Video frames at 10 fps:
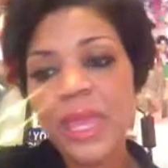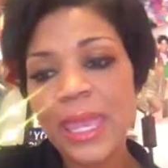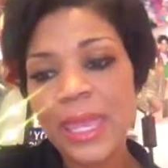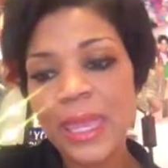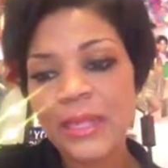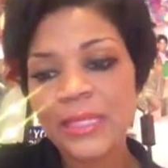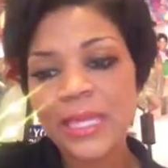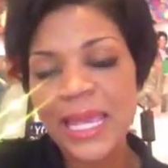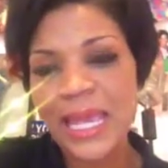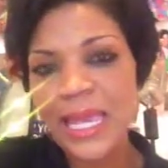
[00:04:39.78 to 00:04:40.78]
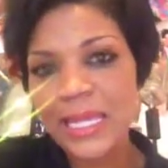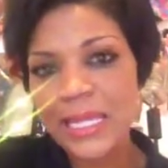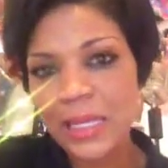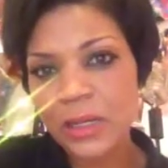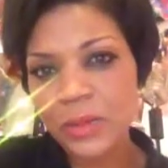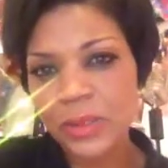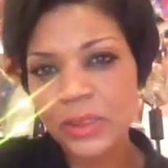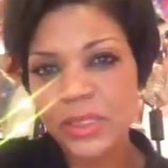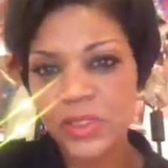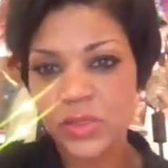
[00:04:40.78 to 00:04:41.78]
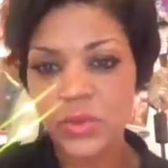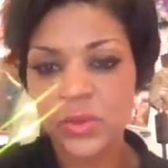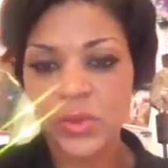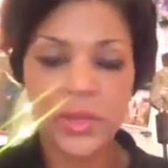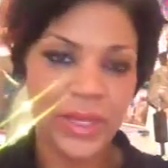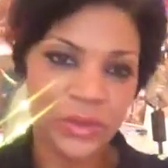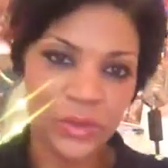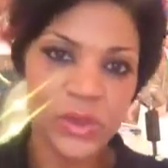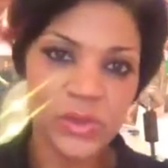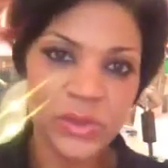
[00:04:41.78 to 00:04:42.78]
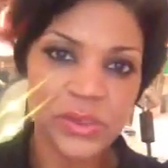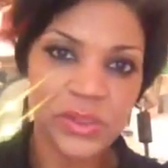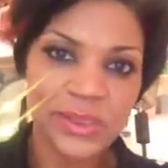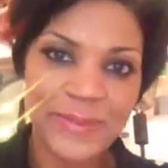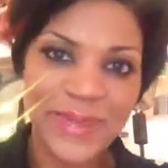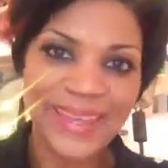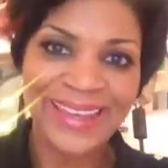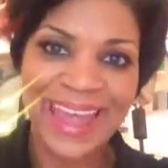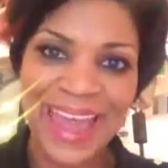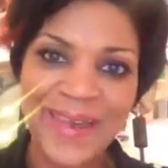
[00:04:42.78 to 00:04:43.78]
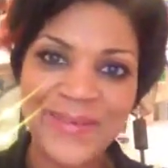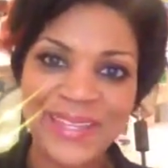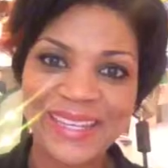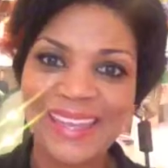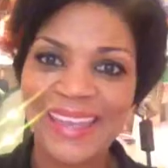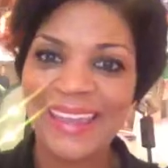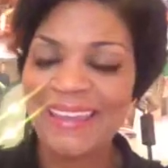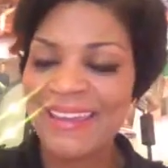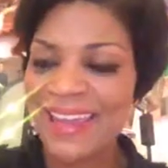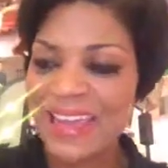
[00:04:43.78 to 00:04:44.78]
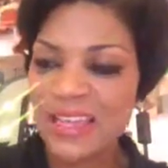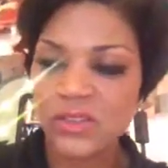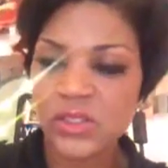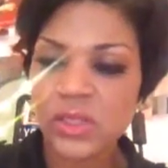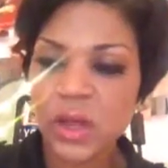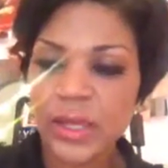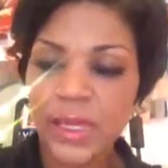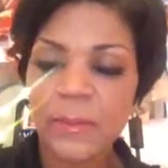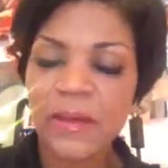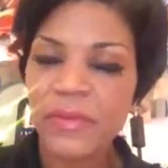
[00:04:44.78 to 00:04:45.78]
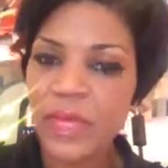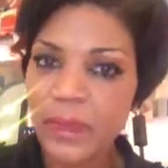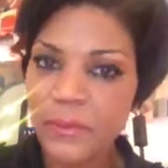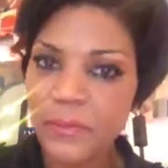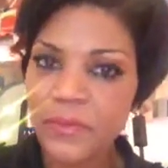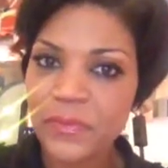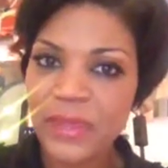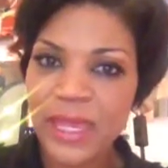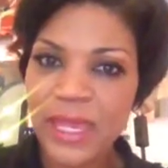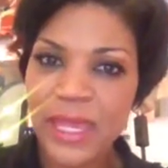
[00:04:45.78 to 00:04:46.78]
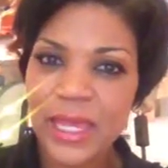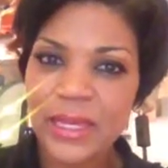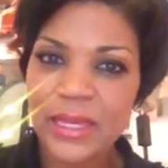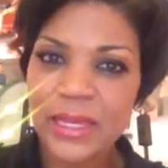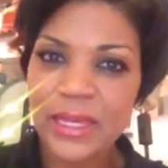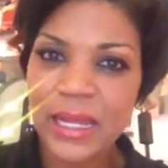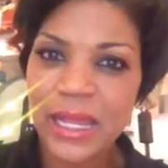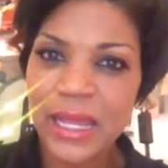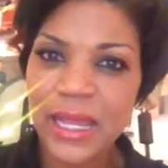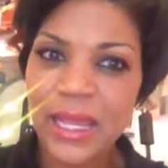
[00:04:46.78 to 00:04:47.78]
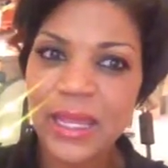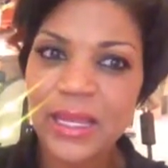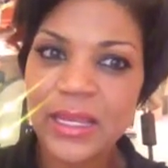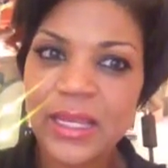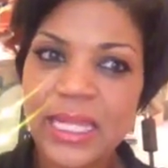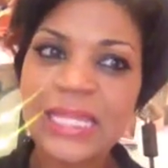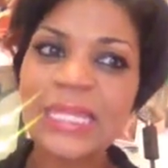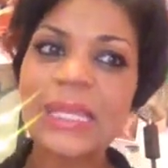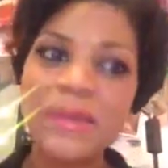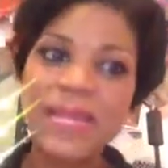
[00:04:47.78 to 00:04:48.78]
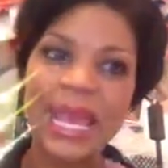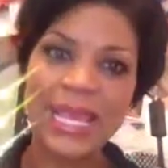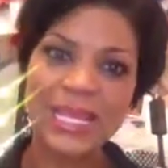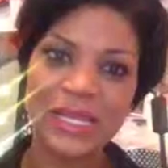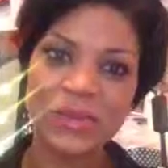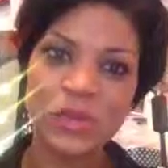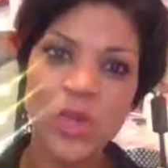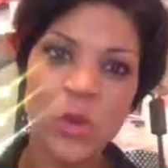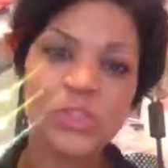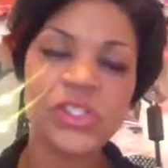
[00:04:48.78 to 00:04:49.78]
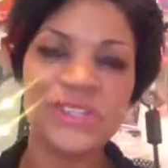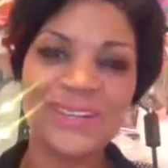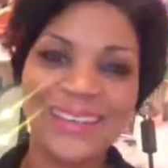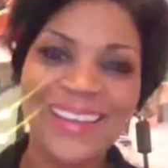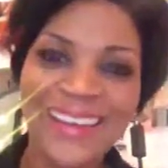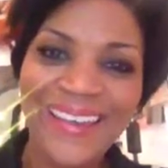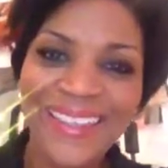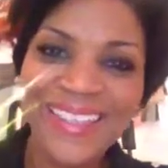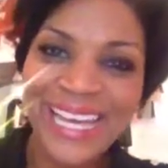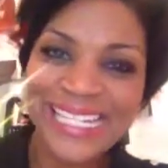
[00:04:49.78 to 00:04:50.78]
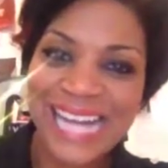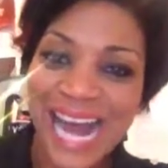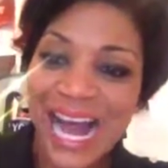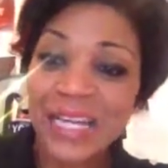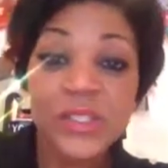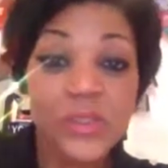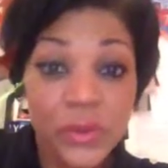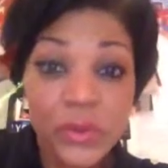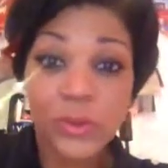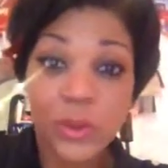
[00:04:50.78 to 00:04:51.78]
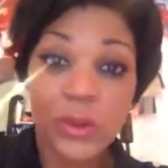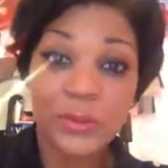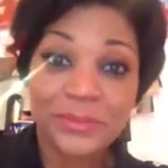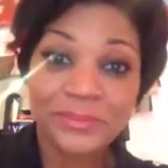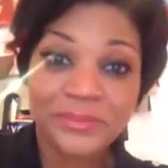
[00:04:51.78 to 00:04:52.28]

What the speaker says: and an inability to create the resources to make it happen. And just talking about that, and eliminating the notion that God is cruel